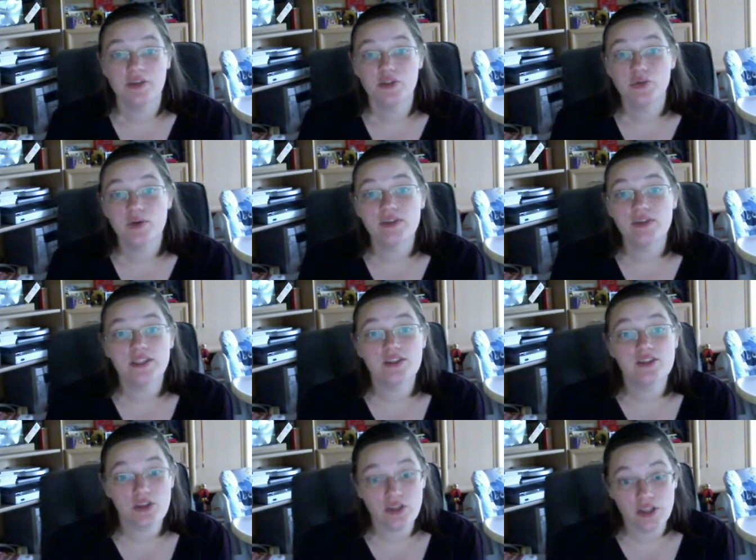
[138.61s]
Do you ever get
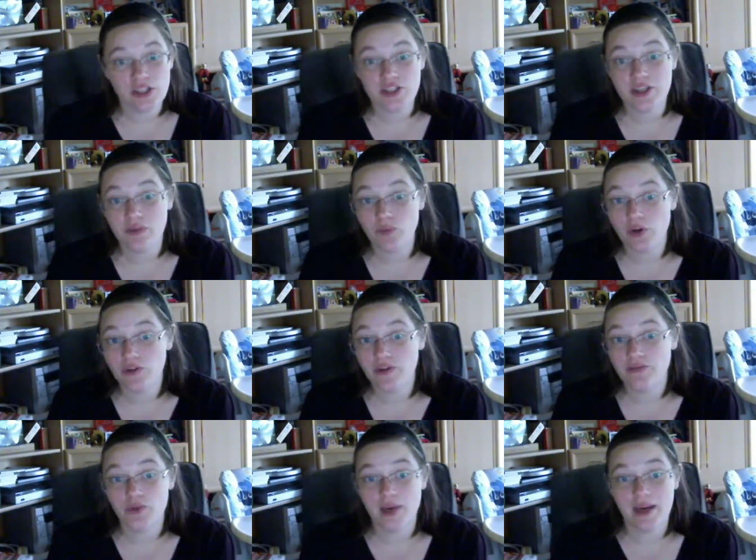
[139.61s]
discouraged and wonder
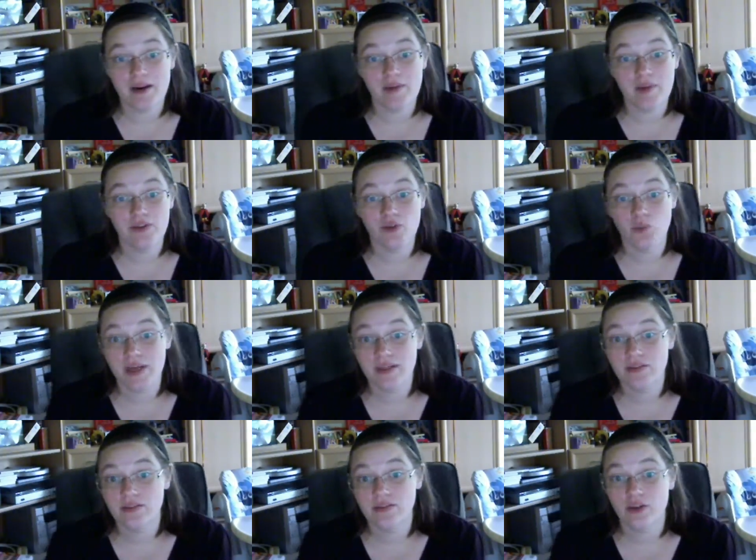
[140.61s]
if you care about your weight,